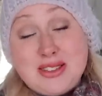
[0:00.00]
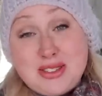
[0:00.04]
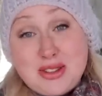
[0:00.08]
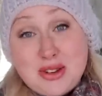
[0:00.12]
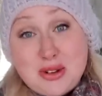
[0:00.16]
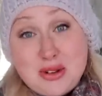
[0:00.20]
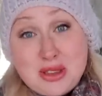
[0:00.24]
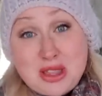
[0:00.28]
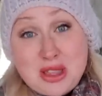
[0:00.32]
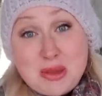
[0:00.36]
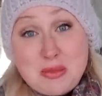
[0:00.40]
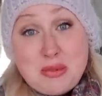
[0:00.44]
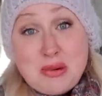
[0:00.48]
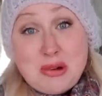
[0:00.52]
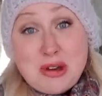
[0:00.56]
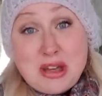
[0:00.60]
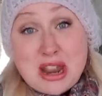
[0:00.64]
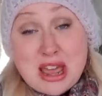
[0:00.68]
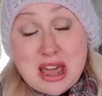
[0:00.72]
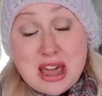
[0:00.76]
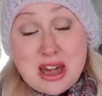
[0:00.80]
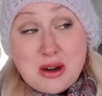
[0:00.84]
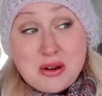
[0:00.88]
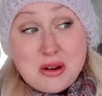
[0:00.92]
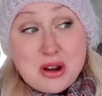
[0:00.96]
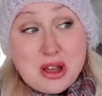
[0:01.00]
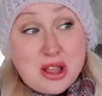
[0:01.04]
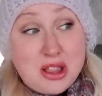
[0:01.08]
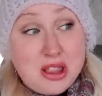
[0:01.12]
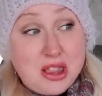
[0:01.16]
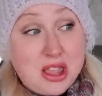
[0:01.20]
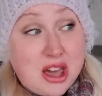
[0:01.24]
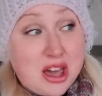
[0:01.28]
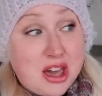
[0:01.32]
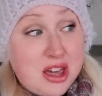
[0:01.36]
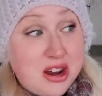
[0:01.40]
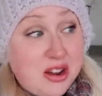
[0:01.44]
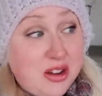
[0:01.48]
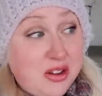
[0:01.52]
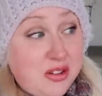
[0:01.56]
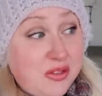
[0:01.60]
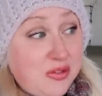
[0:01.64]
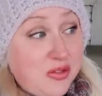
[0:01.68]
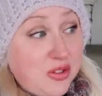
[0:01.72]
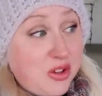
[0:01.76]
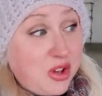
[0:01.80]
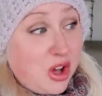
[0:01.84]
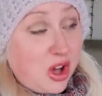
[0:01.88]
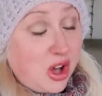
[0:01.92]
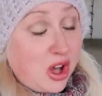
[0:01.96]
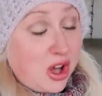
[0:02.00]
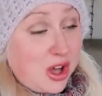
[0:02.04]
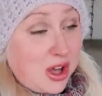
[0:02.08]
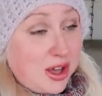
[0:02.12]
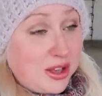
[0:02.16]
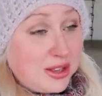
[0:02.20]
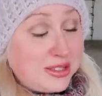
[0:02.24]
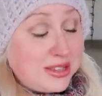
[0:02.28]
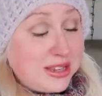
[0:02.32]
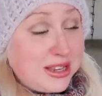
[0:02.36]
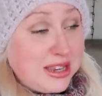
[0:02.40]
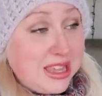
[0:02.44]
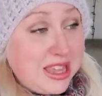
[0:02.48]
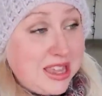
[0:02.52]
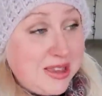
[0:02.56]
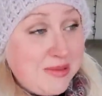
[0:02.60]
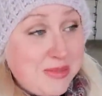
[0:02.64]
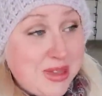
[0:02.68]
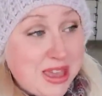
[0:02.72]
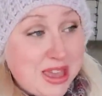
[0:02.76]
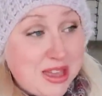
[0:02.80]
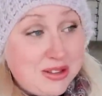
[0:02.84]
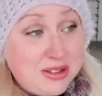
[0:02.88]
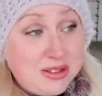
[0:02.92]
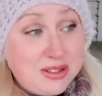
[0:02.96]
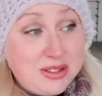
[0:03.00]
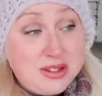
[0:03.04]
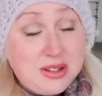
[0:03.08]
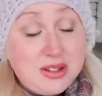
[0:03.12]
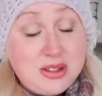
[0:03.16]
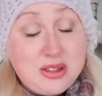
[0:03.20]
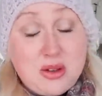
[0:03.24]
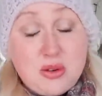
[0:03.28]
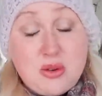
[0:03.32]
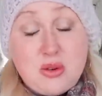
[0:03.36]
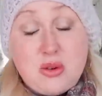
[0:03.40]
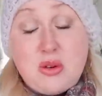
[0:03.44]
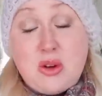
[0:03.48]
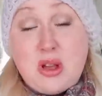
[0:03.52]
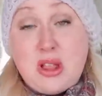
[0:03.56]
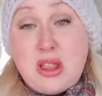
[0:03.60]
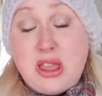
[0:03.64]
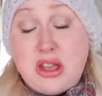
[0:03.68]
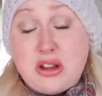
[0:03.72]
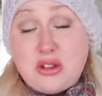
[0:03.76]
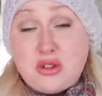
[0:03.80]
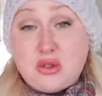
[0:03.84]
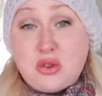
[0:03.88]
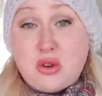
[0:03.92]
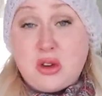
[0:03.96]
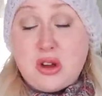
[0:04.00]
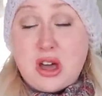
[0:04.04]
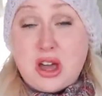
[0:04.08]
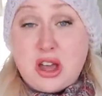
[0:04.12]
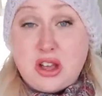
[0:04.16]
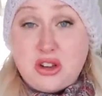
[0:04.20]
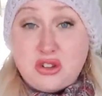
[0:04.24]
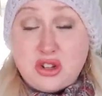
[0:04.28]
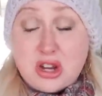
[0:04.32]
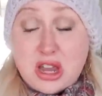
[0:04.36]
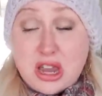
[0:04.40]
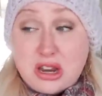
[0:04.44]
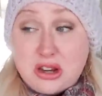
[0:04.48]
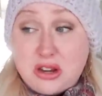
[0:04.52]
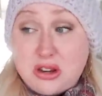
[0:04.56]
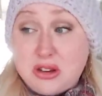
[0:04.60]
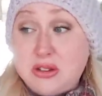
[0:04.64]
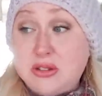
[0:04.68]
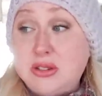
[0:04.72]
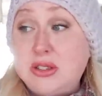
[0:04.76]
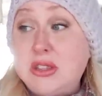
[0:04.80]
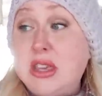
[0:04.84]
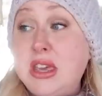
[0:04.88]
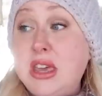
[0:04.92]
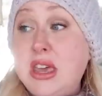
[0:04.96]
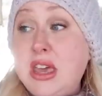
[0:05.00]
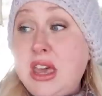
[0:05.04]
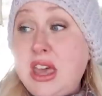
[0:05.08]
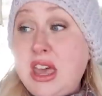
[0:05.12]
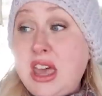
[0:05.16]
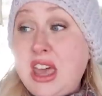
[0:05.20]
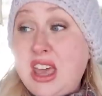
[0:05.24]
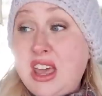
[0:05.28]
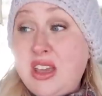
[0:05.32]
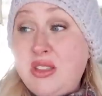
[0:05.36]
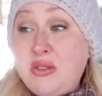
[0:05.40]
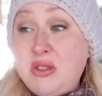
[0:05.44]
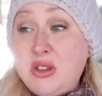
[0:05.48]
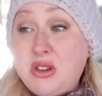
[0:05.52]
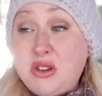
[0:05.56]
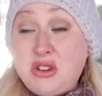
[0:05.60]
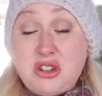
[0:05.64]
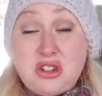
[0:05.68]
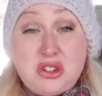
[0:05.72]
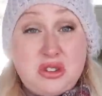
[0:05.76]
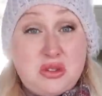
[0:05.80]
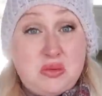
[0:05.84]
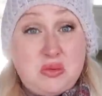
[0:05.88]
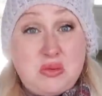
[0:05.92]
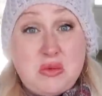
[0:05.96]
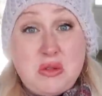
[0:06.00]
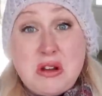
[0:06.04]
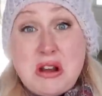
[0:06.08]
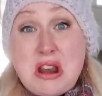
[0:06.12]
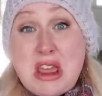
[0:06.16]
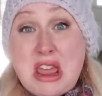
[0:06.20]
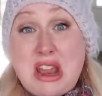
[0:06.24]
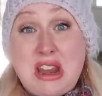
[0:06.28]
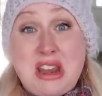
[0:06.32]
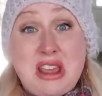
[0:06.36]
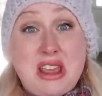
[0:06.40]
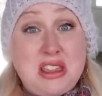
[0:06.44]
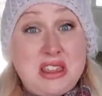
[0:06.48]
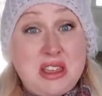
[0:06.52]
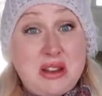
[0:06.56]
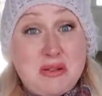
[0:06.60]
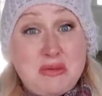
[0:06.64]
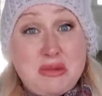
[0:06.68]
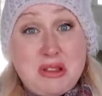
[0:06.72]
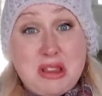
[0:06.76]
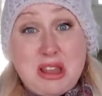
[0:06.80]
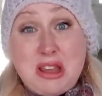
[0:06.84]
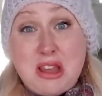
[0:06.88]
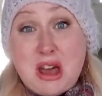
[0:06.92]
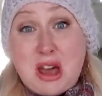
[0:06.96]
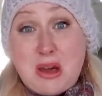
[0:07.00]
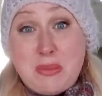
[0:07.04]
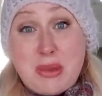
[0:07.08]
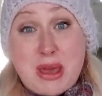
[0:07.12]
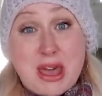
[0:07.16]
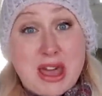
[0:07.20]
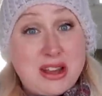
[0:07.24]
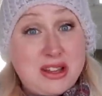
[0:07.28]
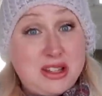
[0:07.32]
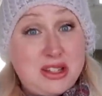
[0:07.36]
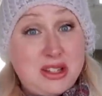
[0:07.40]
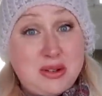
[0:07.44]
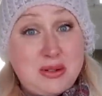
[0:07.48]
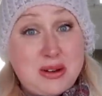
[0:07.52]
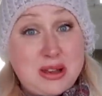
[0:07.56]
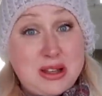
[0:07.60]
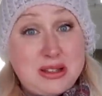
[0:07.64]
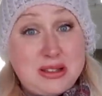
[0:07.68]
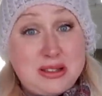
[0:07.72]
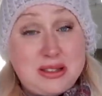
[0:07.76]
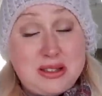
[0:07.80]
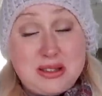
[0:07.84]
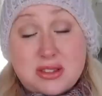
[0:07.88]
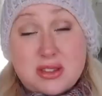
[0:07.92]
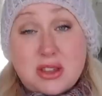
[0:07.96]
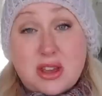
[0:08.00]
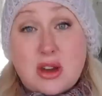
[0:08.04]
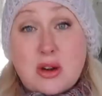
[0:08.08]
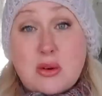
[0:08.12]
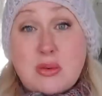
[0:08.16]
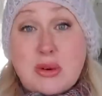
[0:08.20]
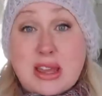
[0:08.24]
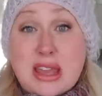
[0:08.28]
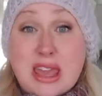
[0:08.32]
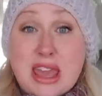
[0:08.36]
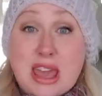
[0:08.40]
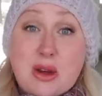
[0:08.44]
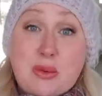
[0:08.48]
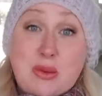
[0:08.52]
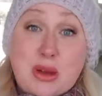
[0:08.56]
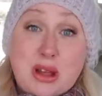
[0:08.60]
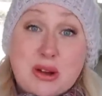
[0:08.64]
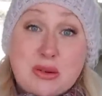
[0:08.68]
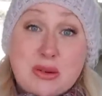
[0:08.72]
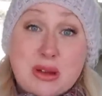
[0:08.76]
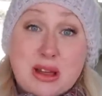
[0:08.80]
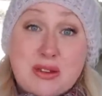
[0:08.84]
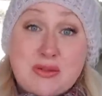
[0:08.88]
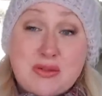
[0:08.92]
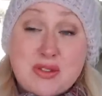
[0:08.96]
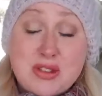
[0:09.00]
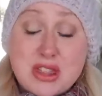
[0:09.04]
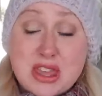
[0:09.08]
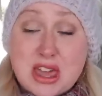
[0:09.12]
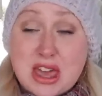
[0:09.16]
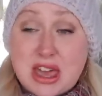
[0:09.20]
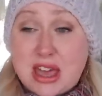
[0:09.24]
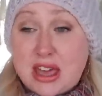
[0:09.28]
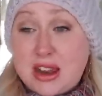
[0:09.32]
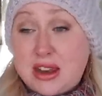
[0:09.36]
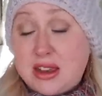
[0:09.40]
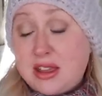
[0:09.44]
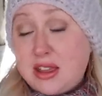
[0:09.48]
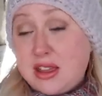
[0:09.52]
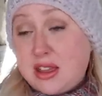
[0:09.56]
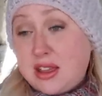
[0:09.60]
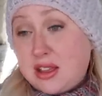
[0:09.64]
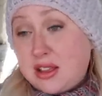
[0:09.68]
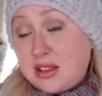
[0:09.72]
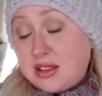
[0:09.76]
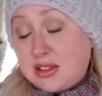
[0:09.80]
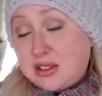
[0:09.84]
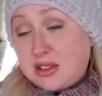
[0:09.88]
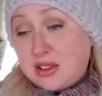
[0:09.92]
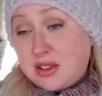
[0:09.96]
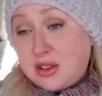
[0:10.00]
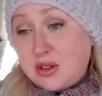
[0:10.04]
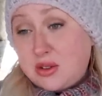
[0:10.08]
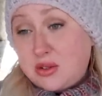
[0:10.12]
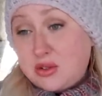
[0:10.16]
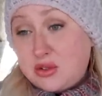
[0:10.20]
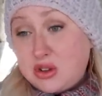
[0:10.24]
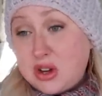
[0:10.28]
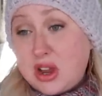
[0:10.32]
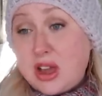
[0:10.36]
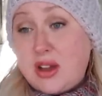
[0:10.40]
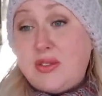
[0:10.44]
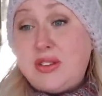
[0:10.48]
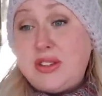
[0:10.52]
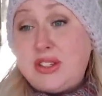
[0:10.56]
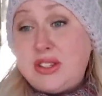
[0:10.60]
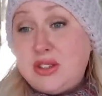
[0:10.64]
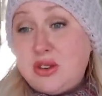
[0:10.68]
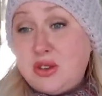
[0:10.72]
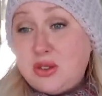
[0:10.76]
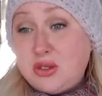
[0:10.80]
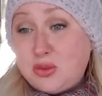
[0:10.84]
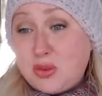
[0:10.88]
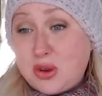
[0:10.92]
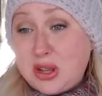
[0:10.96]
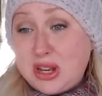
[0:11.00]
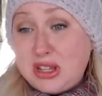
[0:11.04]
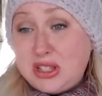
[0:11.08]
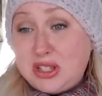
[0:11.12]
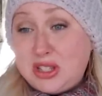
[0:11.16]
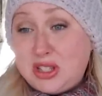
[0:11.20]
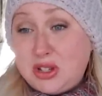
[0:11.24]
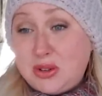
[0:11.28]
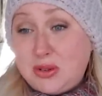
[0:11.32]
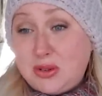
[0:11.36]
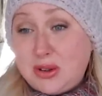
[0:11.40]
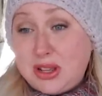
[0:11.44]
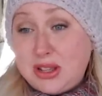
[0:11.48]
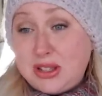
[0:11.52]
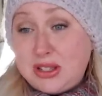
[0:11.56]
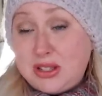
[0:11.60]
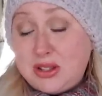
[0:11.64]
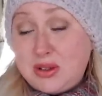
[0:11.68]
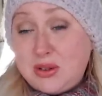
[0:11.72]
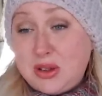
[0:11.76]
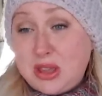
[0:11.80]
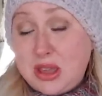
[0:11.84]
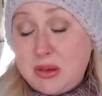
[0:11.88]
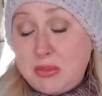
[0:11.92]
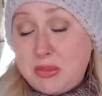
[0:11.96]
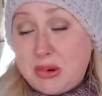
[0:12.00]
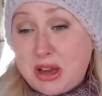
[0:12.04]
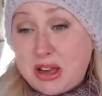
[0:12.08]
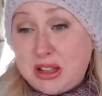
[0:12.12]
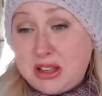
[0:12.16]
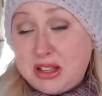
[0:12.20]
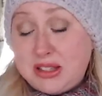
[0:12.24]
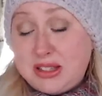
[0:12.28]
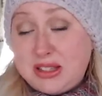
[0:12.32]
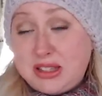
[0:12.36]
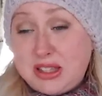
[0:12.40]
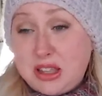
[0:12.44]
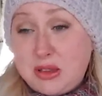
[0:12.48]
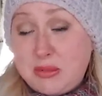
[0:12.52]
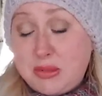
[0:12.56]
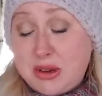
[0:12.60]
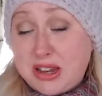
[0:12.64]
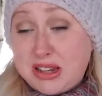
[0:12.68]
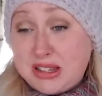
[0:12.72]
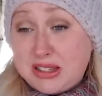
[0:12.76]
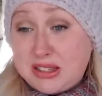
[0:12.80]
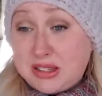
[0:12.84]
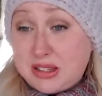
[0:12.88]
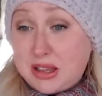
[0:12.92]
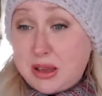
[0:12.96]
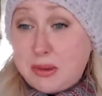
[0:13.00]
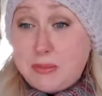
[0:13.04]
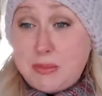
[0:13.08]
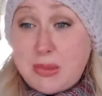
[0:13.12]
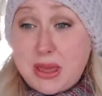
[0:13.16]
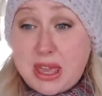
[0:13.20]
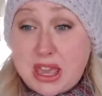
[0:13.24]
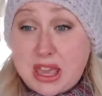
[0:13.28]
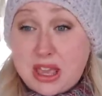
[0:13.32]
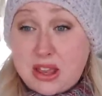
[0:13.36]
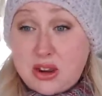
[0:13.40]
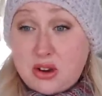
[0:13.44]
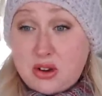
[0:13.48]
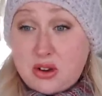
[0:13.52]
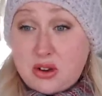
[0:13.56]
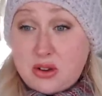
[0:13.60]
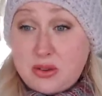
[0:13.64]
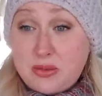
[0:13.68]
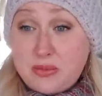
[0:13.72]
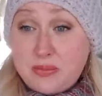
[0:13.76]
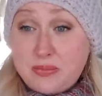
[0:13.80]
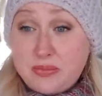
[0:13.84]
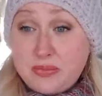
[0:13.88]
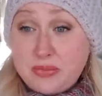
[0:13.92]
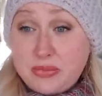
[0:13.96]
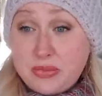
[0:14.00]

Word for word: certainly put out a lot of calls and emails to local electrical contractors and there just weren't any that really got back to us. So we can't wait around for that. So Travis knows what he's doing. So he bought, let's see, he bought a sub panel